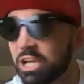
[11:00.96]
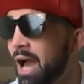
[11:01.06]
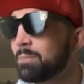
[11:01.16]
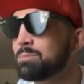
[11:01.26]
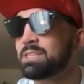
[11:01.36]

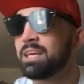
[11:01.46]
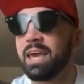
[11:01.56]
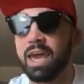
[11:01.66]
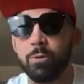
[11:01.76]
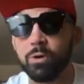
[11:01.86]
chops
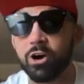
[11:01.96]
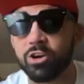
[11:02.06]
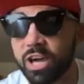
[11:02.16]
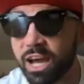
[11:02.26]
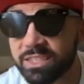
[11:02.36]
and we're
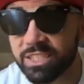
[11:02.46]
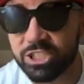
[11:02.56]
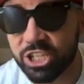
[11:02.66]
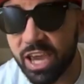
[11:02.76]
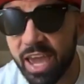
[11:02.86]
going to cut the
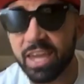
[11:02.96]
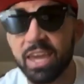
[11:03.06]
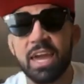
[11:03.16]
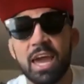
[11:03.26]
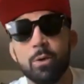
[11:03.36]
check
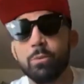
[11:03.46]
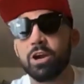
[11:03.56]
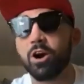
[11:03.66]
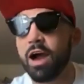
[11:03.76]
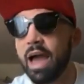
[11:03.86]
and we're
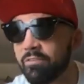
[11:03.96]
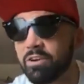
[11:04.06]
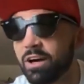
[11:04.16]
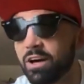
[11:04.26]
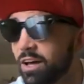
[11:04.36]
going to have
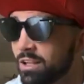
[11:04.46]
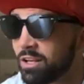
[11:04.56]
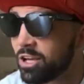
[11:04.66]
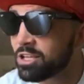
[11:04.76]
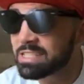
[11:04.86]
a, a
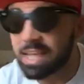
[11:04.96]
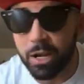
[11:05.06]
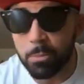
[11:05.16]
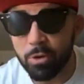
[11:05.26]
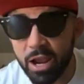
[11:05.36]
little
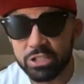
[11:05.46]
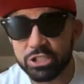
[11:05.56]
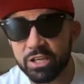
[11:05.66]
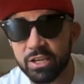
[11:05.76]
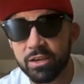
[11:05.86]

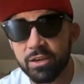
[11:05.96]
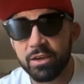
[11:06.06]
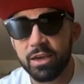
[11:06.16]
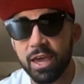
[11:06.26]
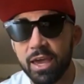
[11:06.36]
celebration
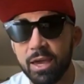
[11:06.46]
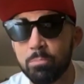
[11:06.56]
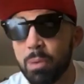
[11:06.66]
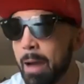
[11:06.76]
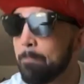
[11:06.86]
and
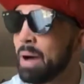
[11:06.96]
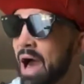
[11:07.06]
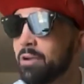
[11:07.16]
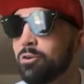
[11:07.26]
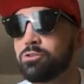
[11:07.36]
pop
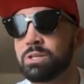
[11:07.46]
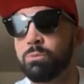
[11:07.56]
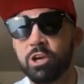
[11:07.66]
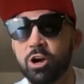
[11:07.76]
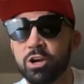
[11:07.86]
bottles and
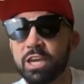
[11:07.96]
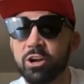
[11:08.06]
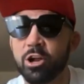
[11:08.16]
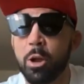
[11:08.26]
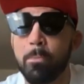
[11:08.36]
we're going to get
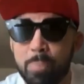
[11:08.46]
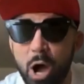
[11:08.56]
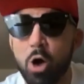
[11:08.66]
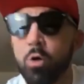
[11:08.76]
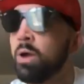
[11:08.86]
on the
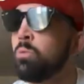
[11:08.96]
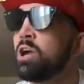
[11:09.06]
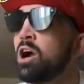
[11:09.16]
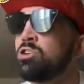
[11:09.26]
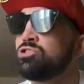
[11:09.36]
boat and we're
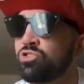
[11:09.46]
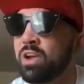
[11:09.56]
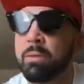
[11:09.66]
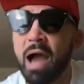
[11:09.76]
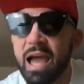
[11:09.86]
going to
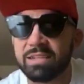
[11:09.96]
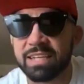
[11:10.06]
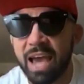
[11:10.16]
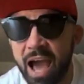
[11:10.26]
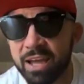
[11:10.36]
drink Mai
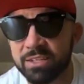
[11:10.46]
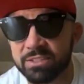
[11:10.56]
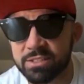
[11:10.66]
Tais.